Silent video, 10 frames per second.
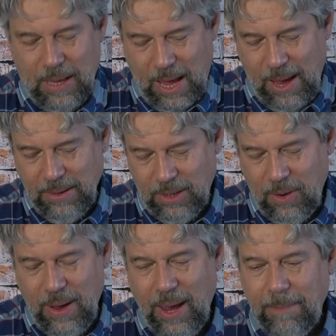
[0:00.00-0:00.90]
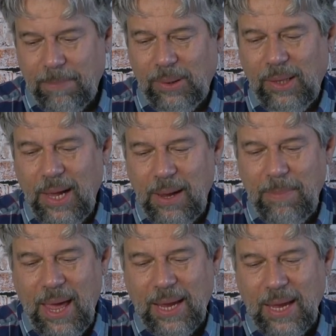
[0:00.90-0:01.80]
I'm gonna go ahead and plug it
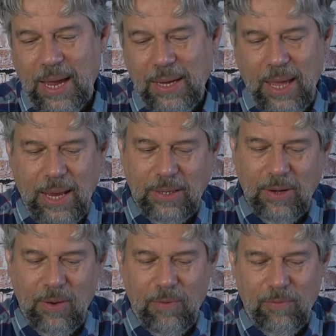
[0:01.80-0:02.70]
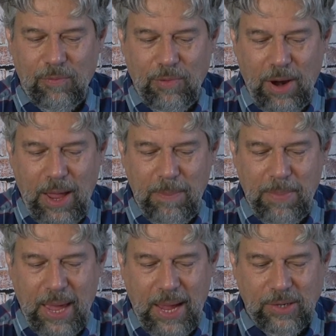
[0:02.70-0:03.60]
back in and go right
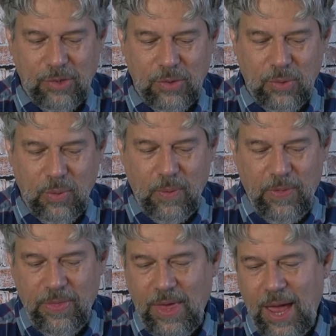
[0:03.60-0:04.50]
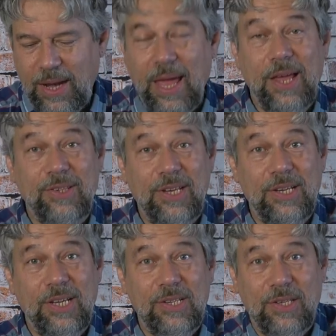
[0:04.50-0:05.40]
back to that
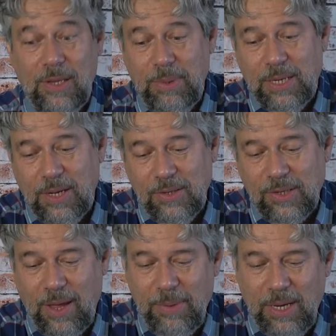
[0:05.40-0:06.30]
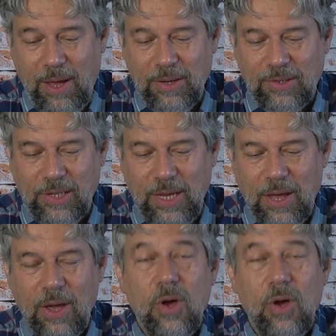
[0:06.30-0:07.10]
AC-DC because I mean, honestly,